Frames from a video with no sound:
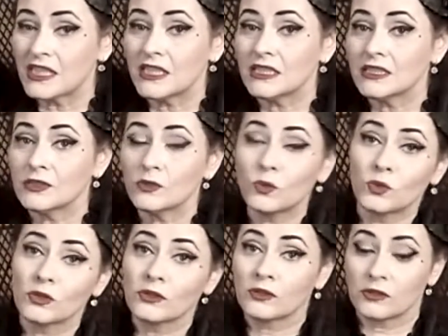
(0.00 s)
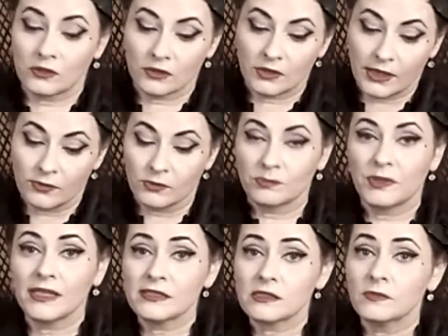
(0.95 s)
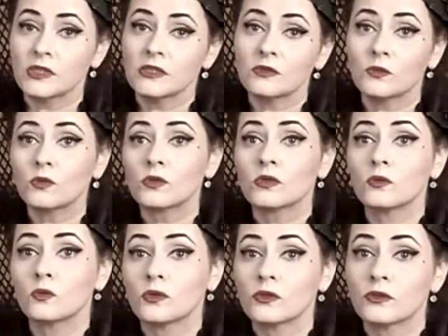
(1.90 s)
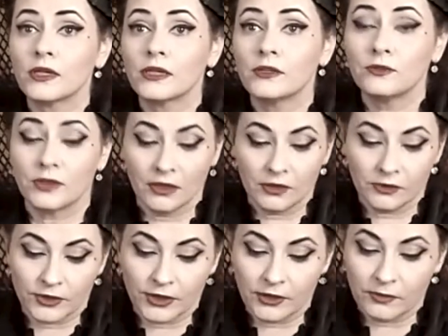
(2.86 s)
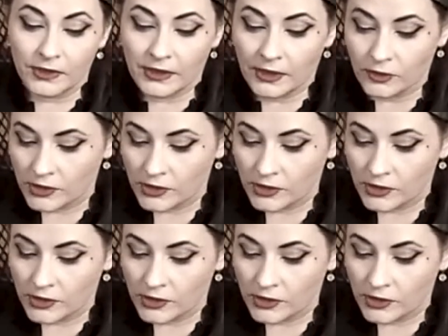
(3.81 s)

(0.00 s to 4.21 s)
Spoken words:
and order a replacement or order a new color to go in there.